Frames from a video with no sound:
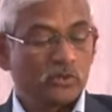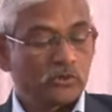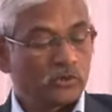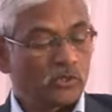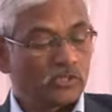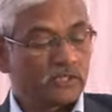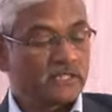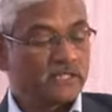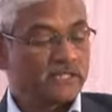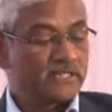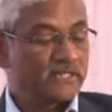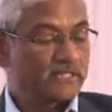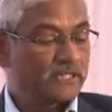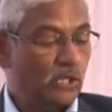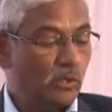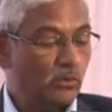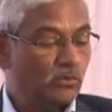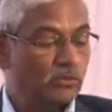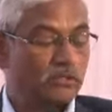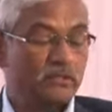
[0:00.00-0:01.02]
So this is
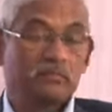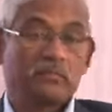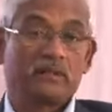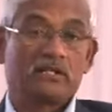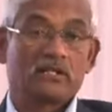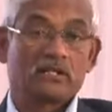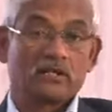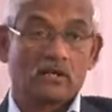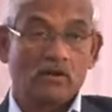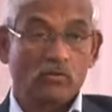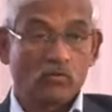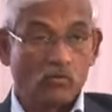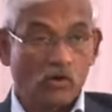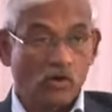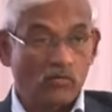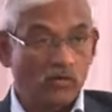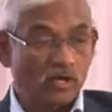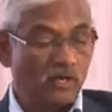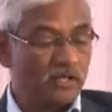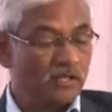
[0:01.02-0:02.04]
how, but
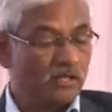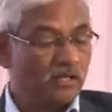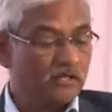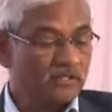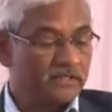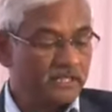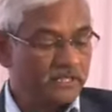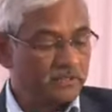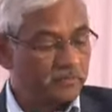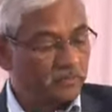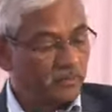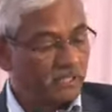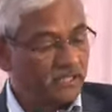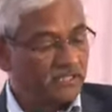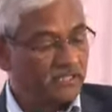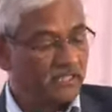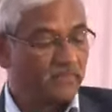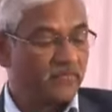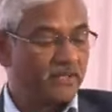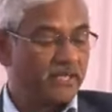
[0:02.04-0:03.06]
overall the
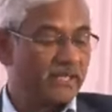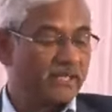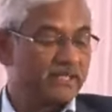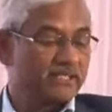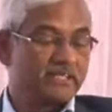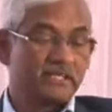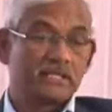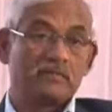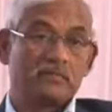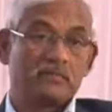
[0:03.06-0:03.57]
further we can say,